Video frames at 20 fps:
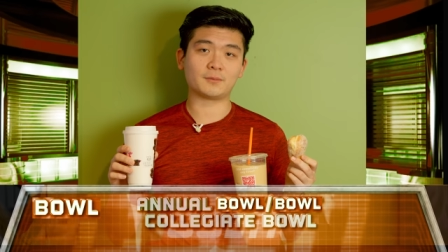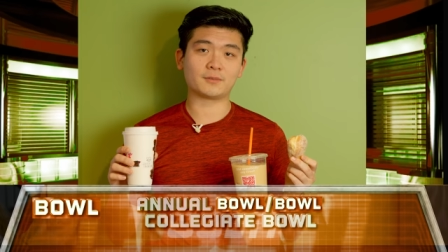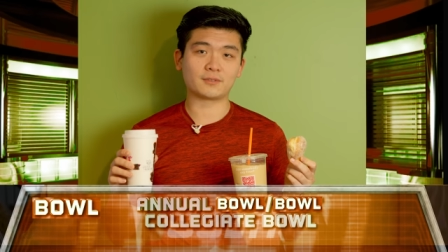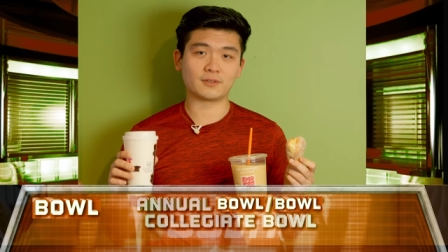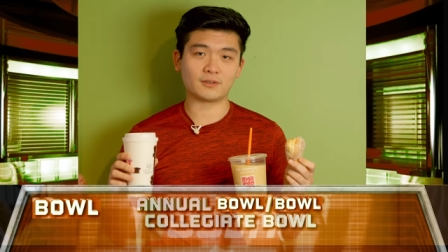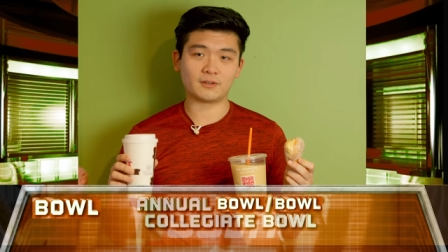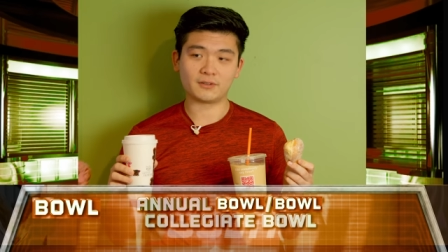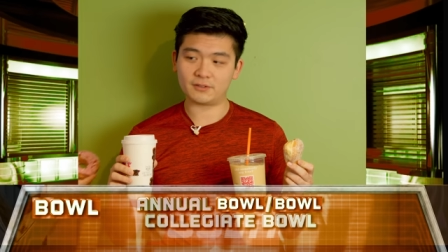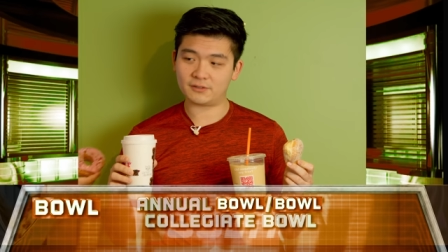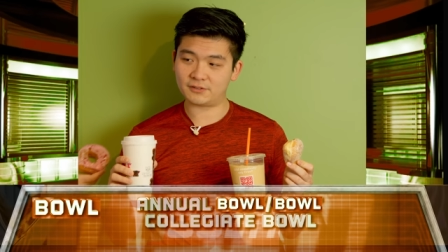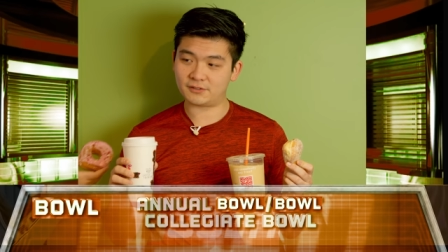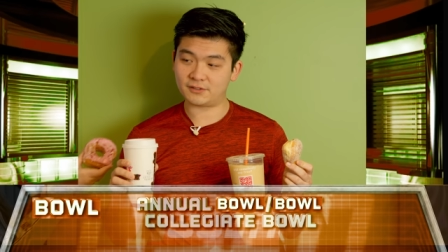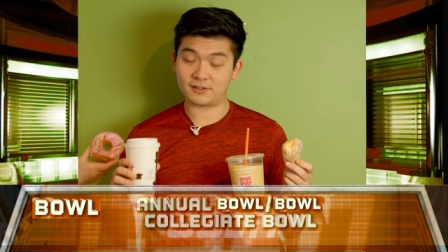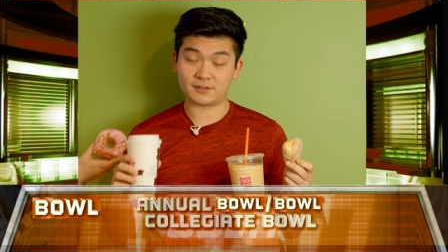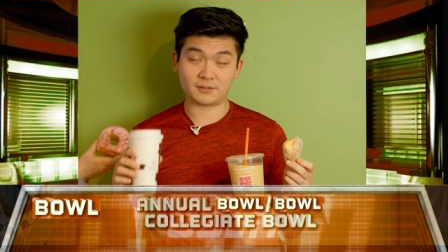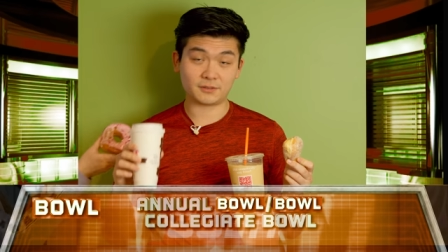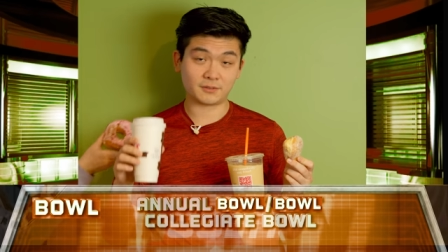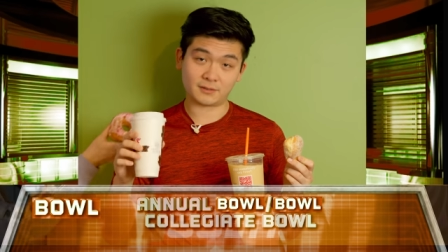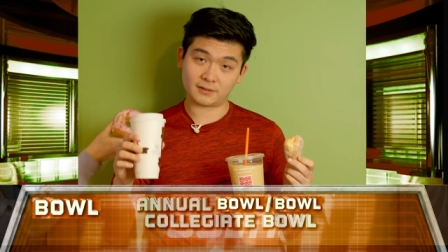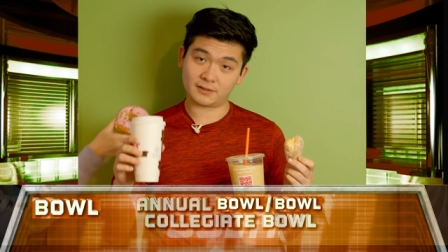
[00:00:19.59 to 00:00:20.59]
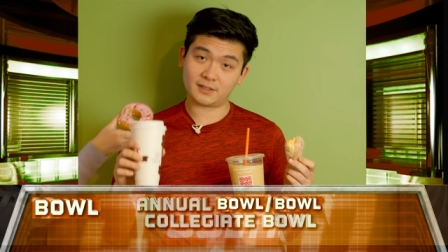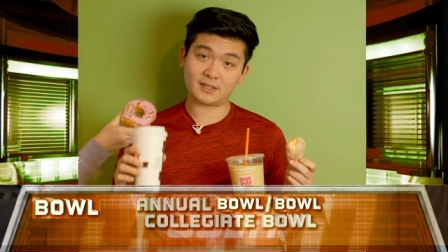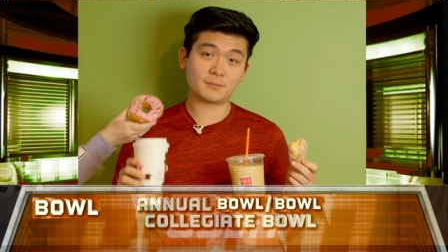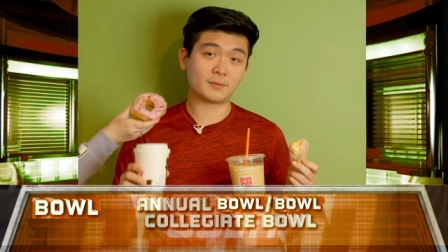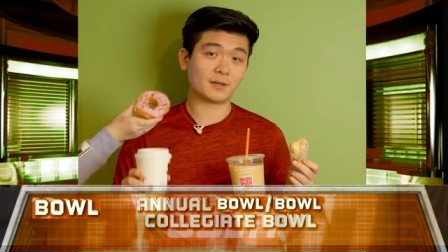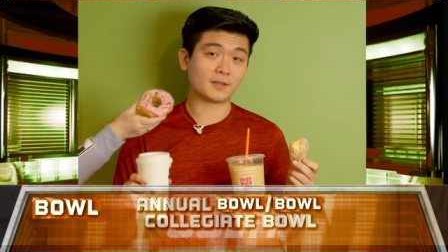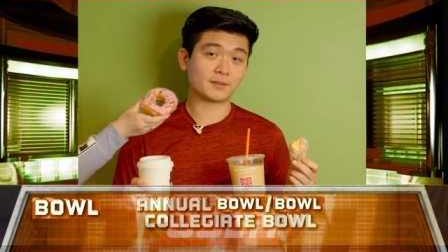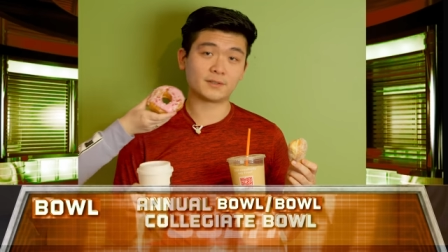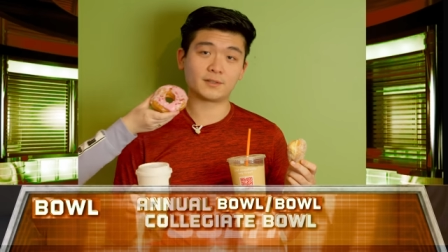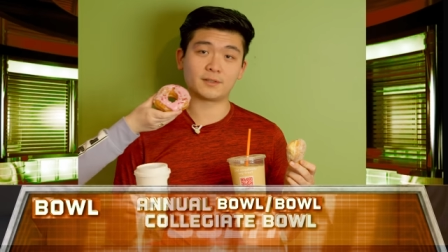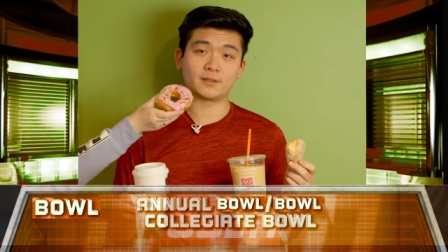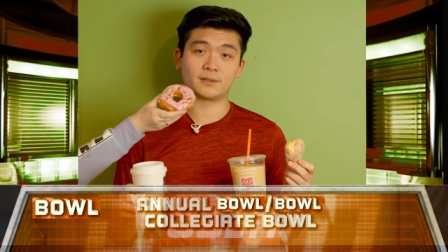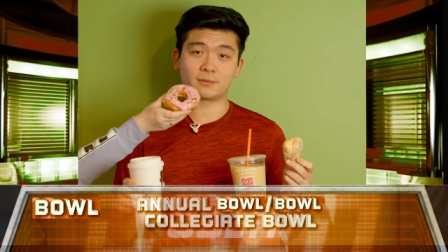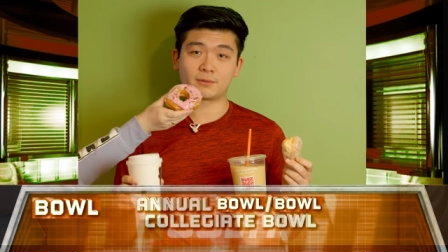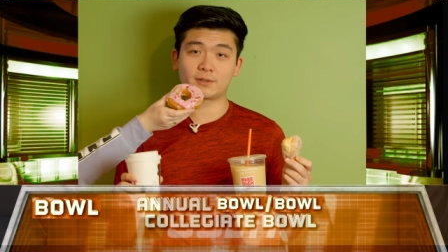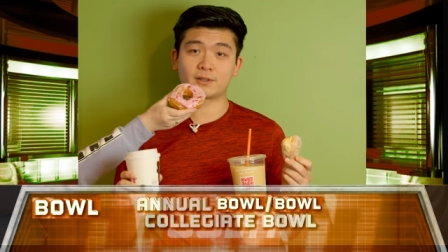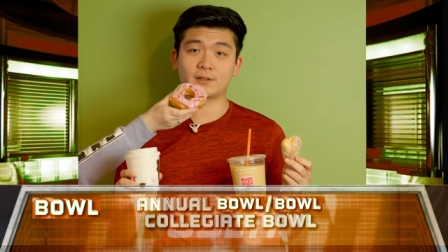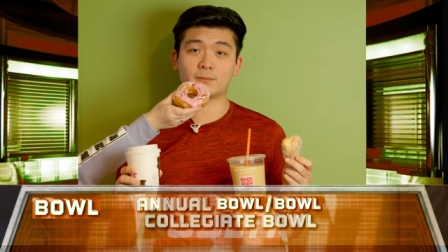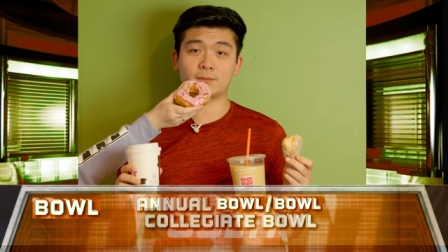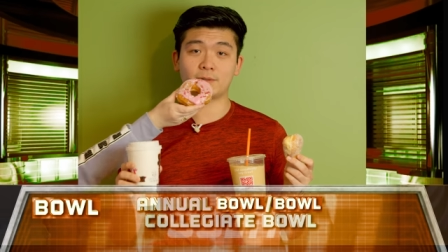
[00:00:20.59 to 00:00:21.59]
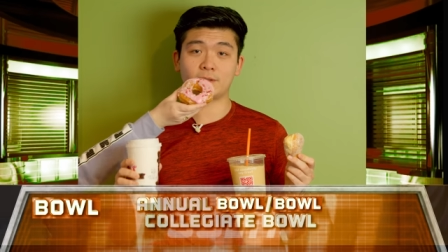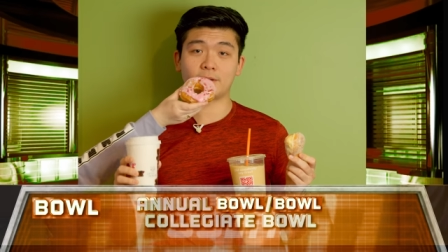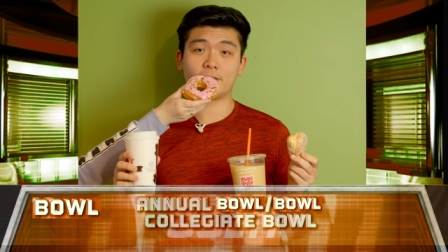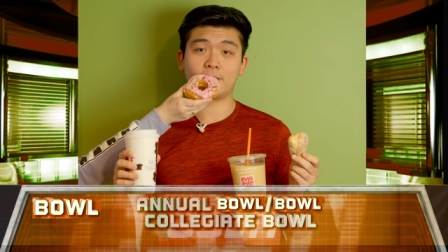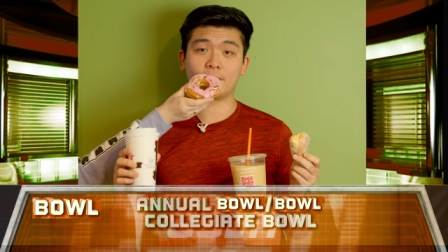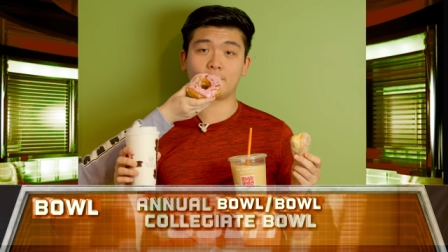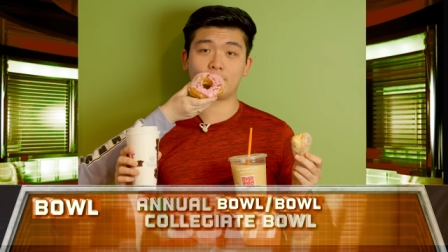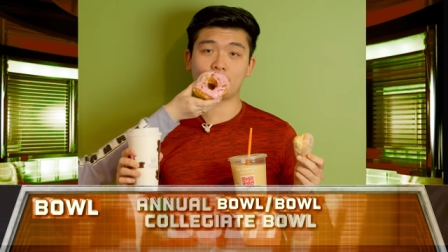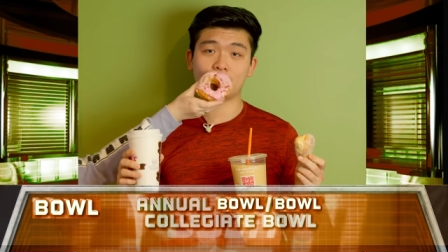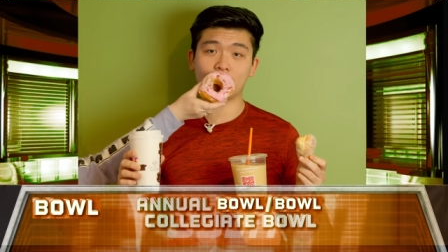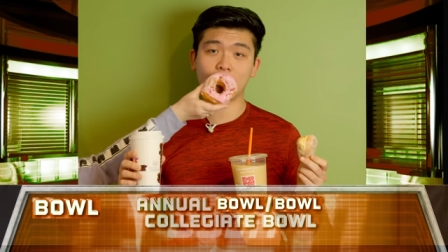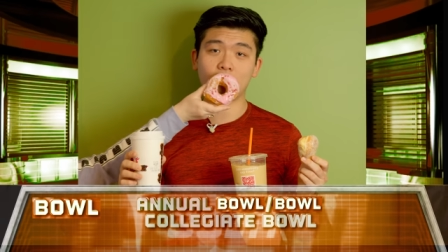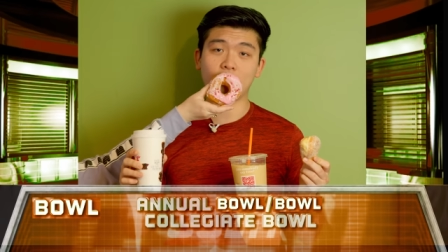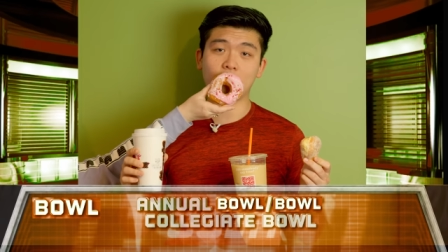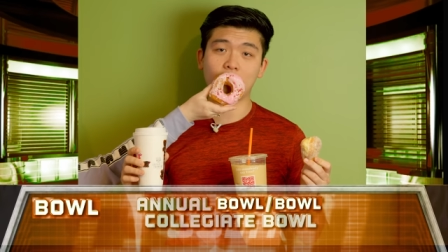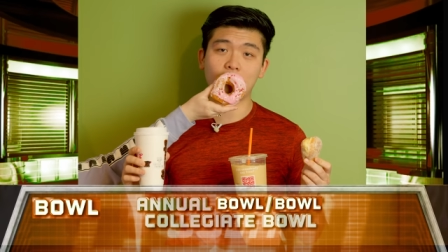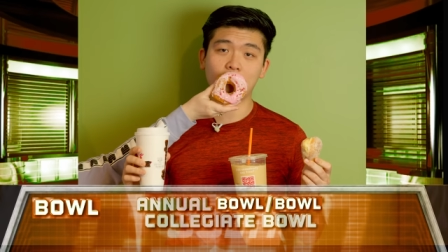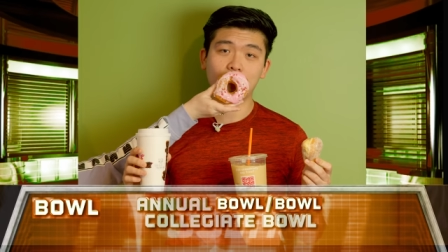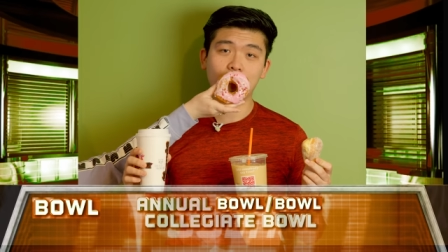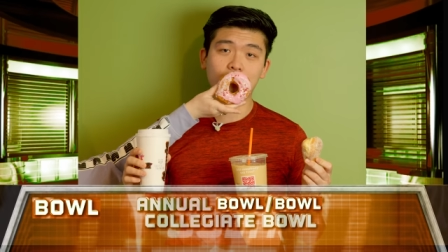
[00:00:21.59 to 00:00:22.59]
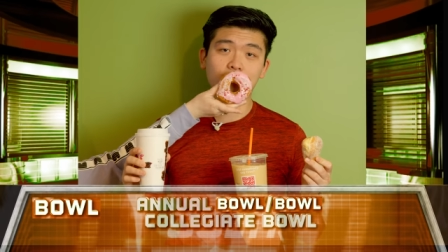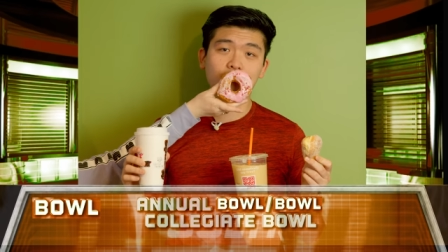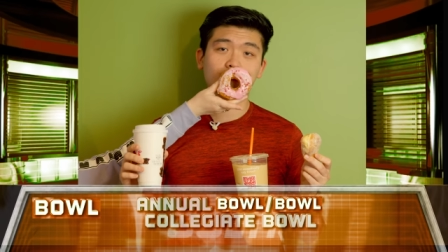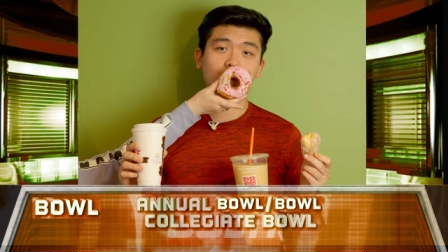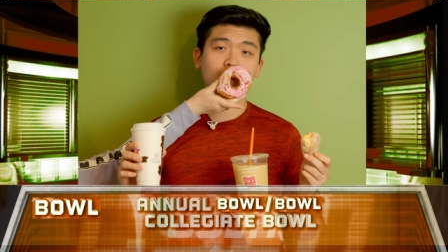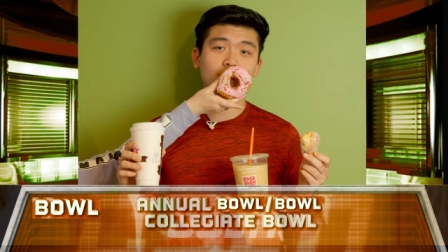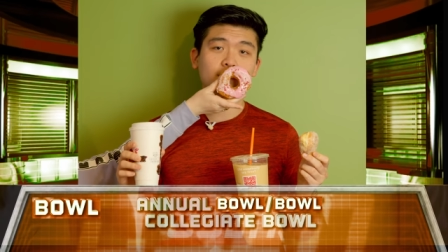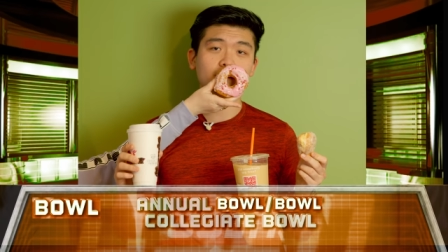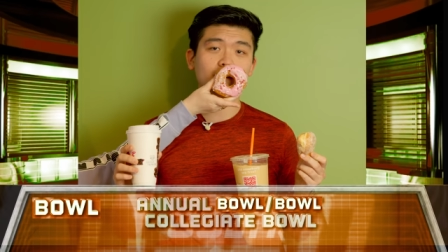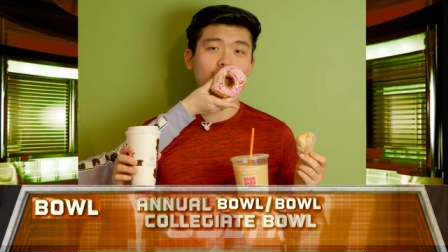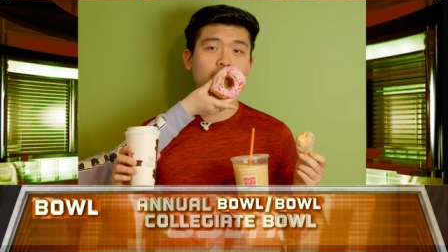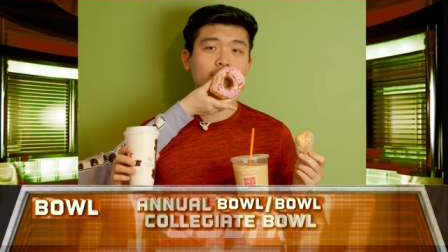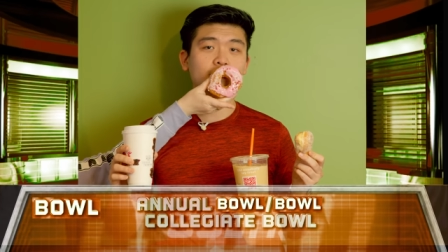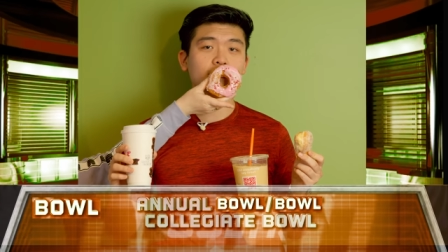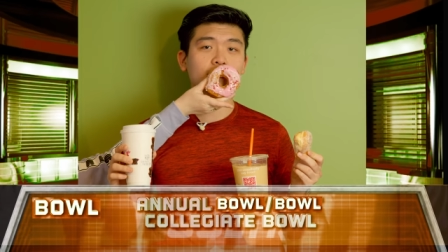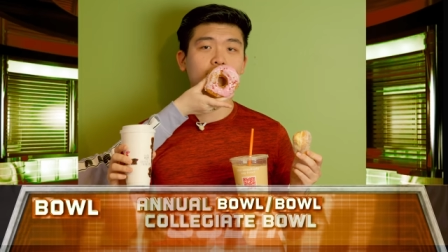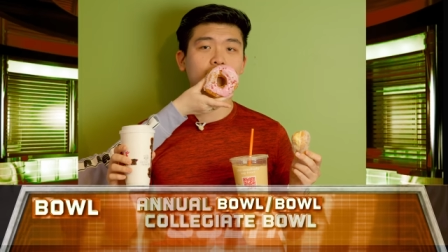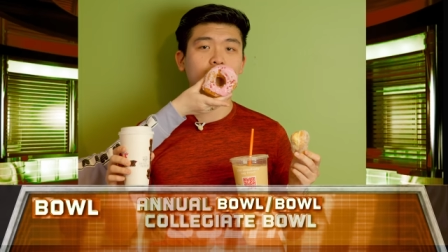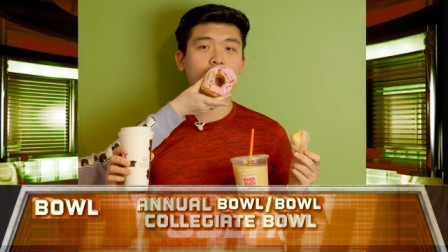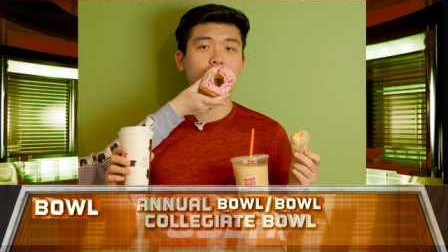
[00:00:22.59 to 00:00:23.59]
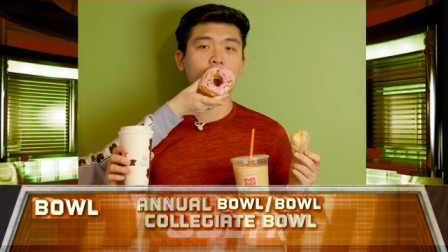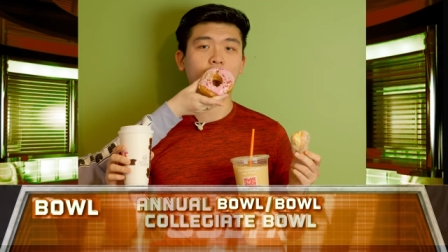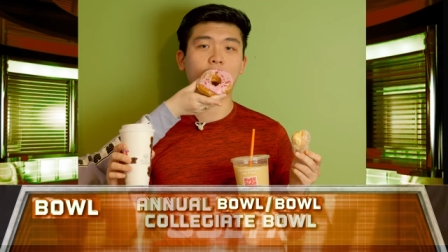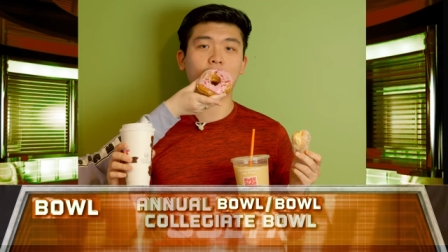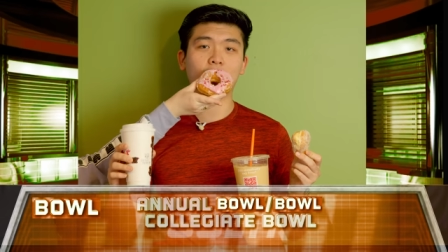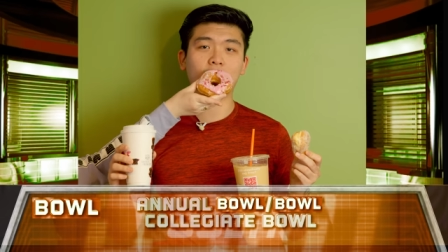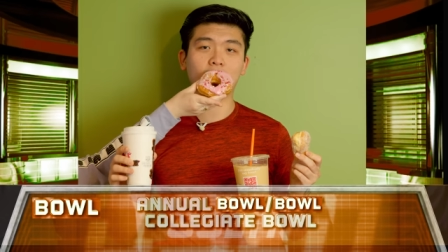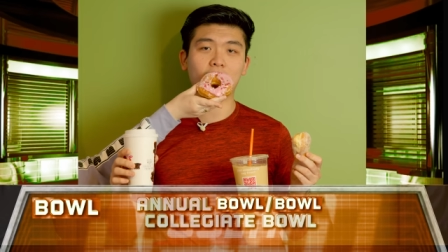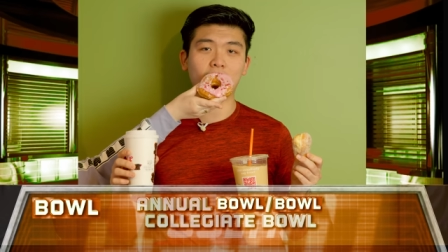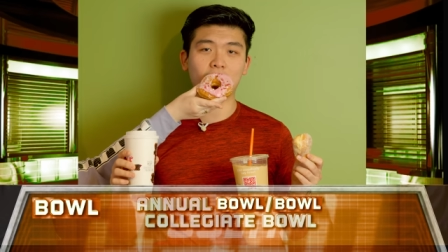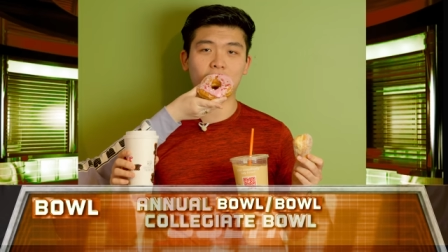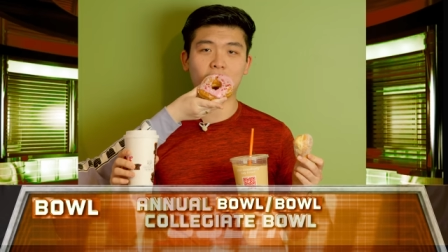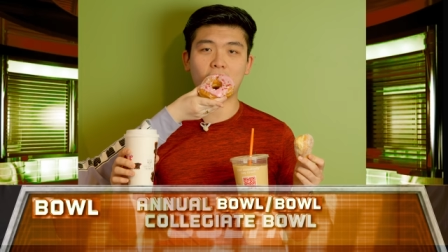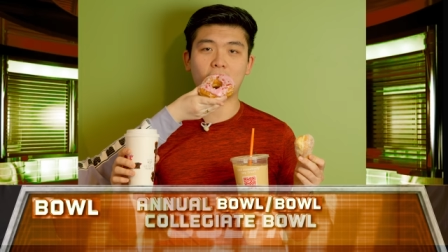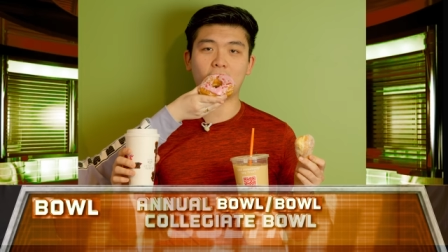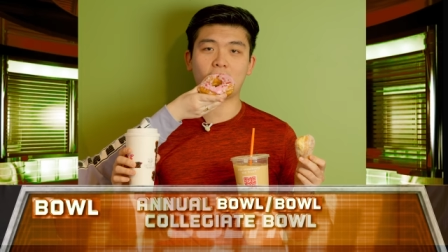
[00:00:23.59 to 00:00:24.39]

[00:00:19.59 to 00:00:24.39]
So there's a, there's a game out there and we're going to play it. You know, there's a, there's a ball out there.